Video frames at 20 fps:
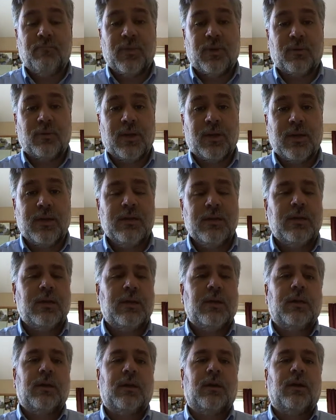Okay,
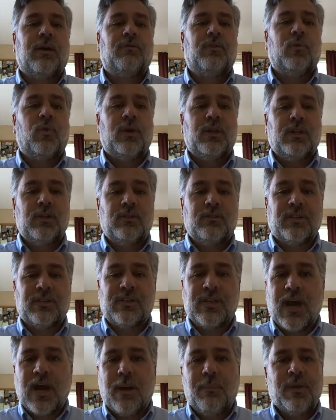if you want to use a
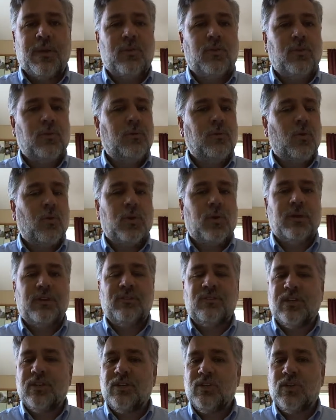topical
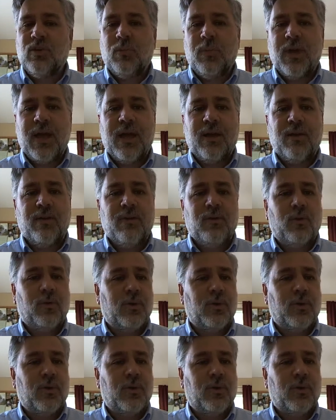organizational pattern,